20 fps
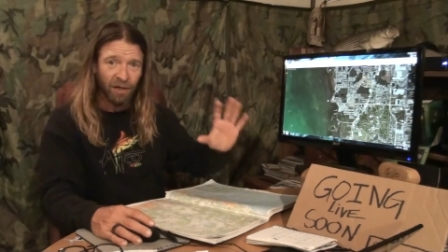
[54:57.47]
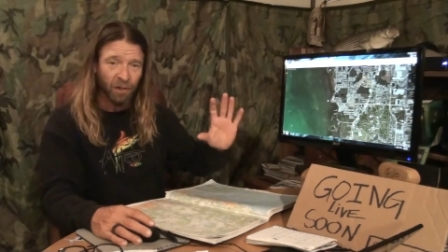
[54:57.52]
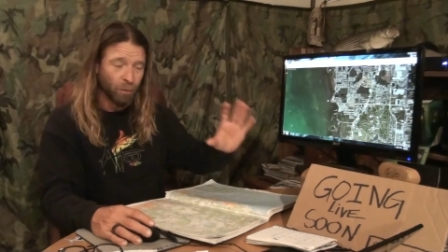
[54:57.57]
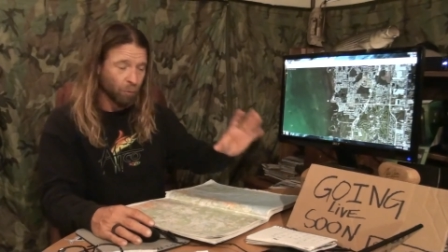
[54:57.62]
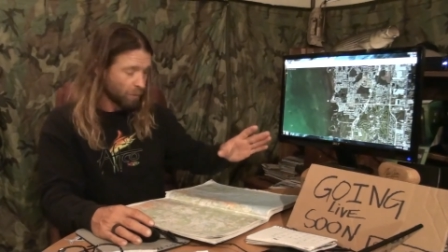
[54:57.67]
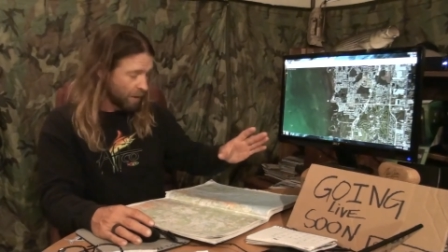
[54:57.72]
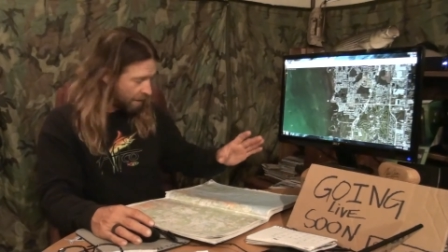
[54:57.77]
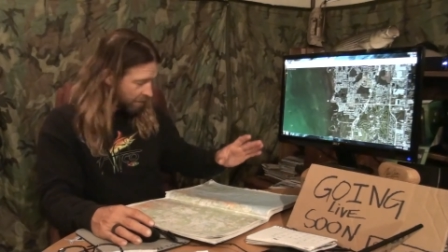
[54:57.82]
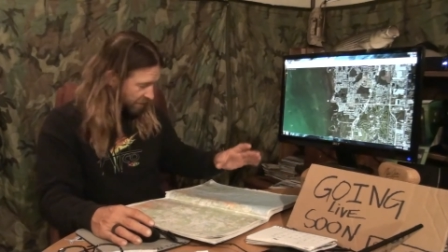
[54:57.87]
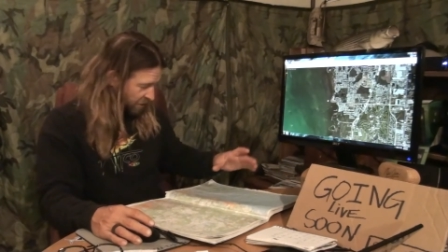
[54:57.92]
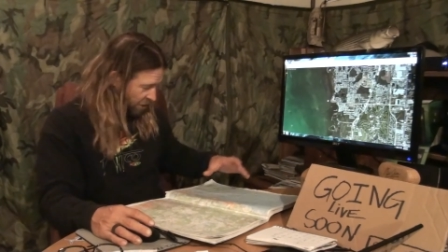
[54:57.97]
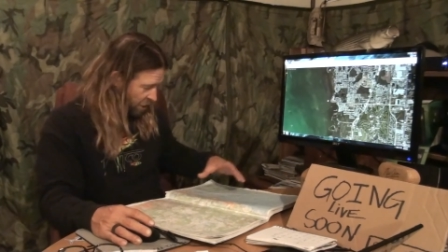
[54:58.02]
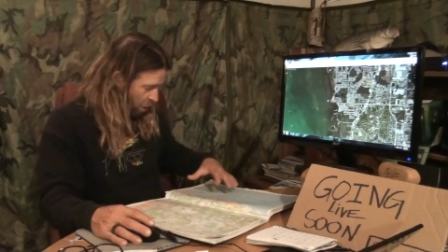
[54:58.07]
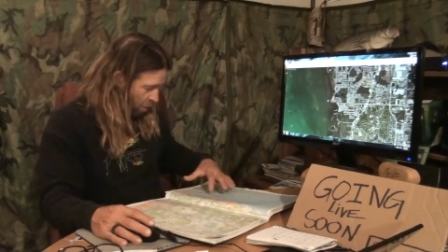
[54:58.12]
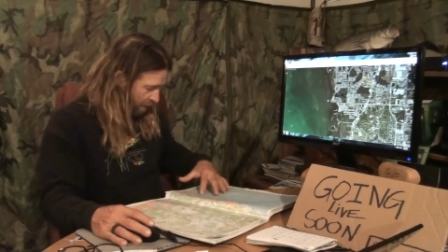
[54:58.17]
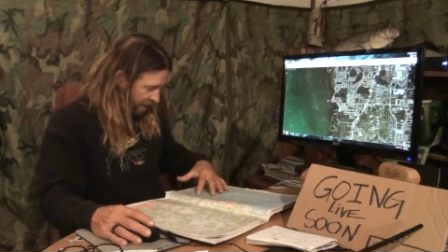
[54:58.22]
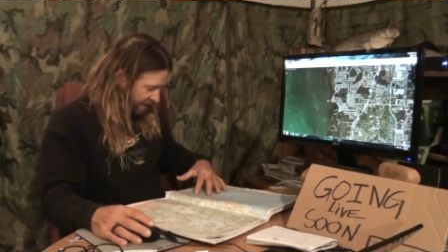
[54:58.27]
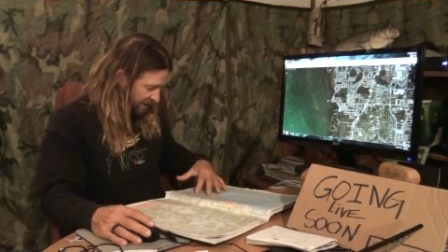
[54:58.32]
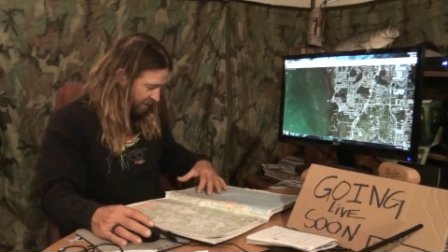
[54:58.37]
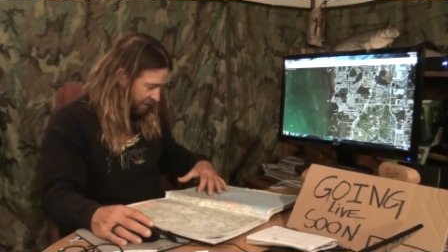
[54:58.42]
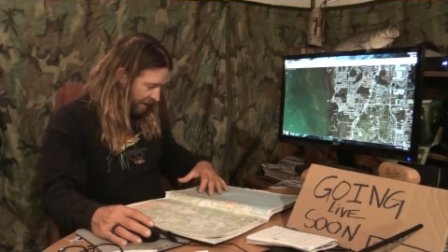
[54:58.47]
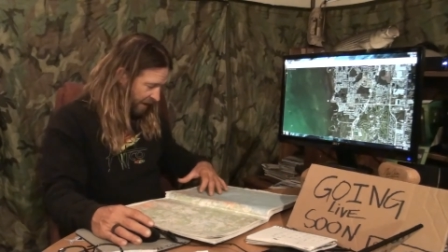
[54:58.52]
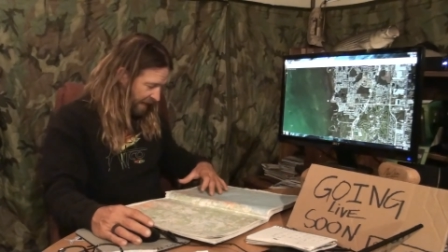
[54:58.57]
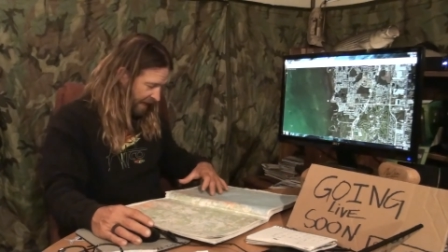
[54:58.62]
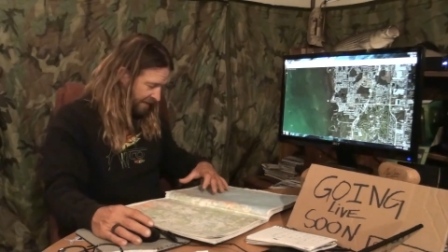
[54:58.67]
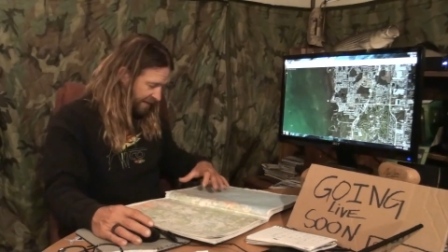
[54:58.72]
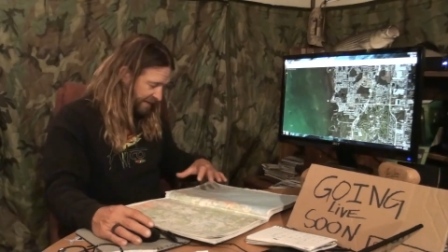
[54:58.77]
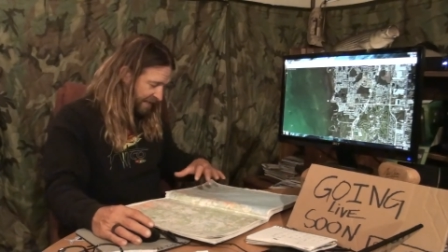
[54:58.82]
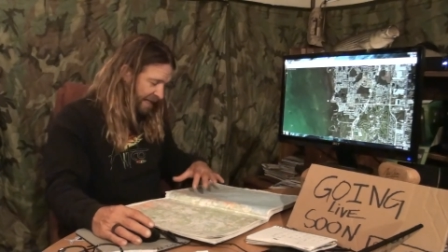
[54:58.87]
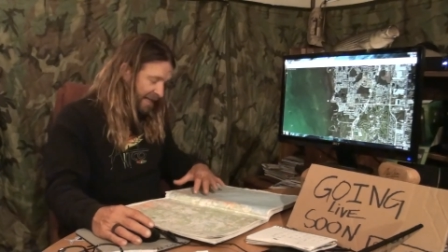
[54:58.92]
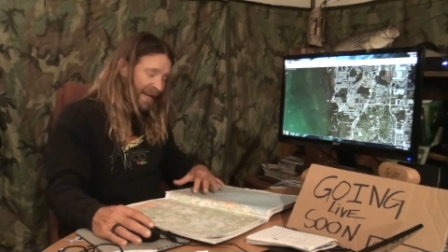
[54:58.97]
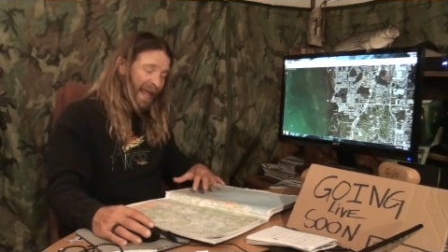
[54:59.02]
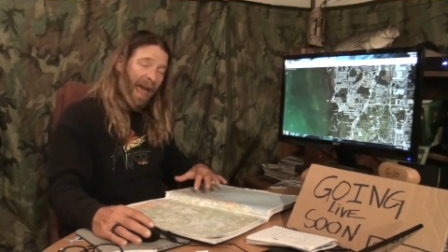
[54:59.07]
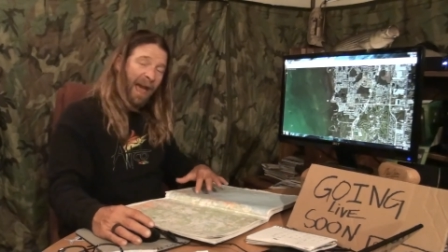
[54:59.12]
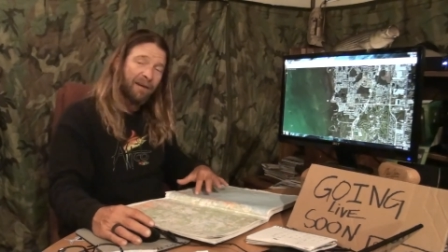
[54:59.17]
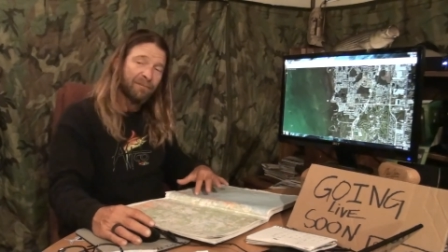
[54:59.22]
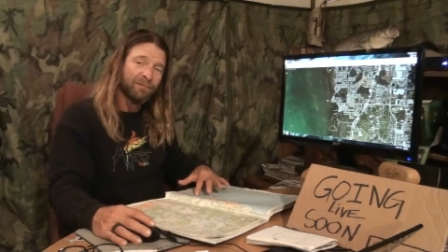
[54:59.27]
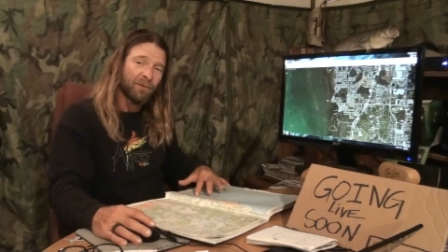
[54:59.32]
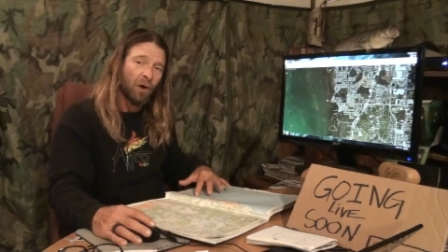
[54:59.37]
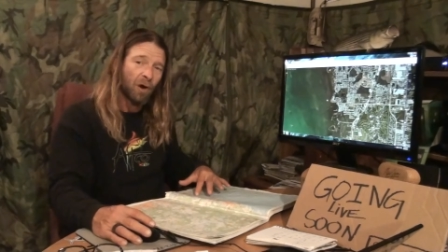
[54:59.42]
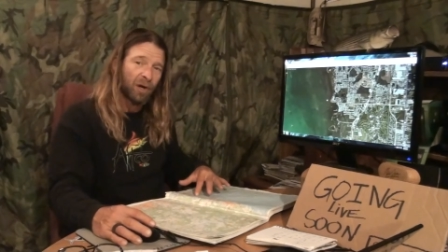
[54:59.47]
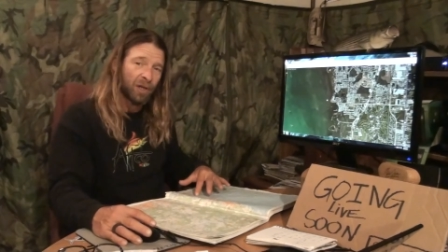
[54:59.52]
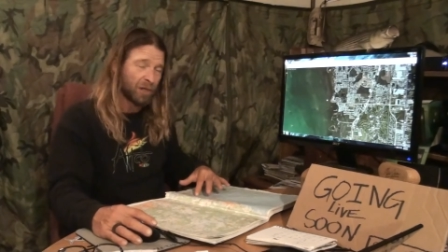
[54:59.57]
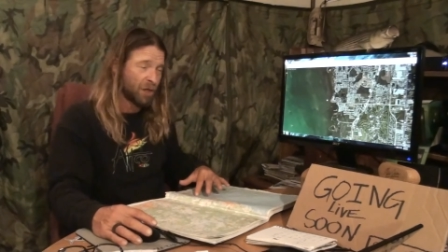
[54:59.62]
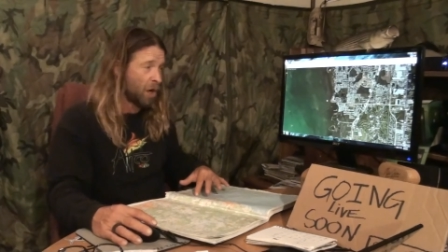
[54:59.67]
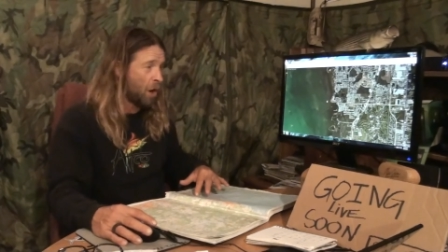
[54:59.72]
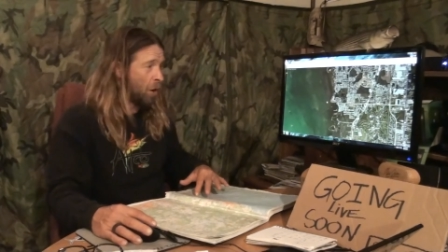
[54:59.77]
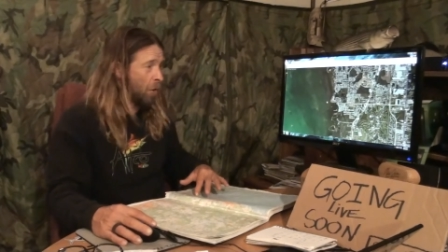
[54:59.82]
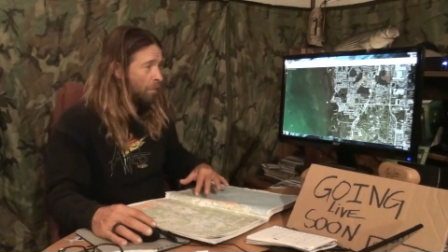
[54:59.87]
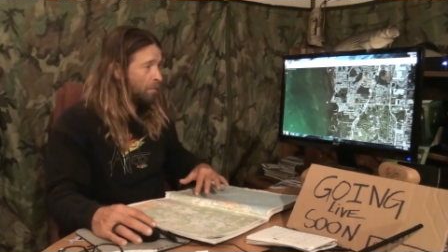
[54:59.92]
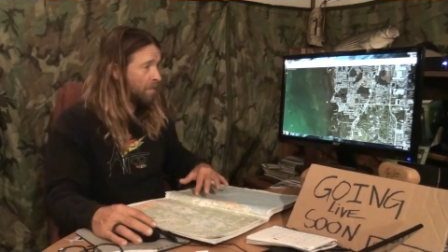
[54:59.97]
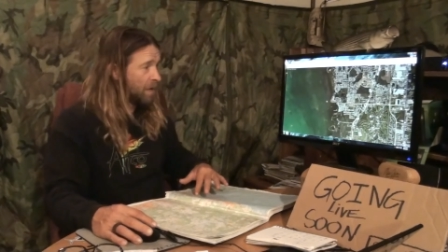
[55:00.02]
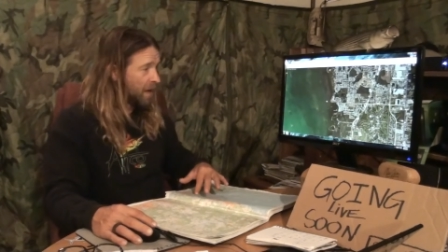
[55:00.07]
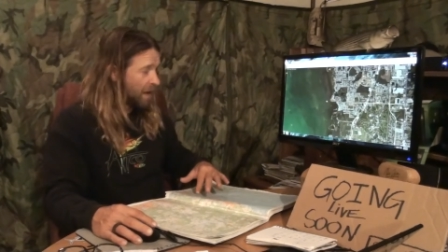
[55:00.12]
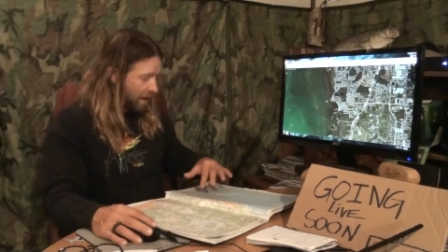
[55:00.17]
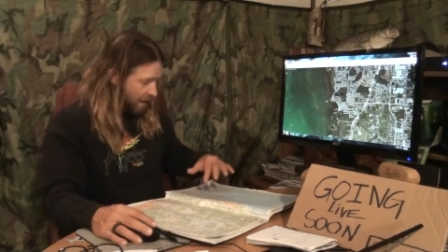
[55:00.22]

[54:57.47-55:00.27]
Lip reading: I knew where I was going, so I didn't have far to go.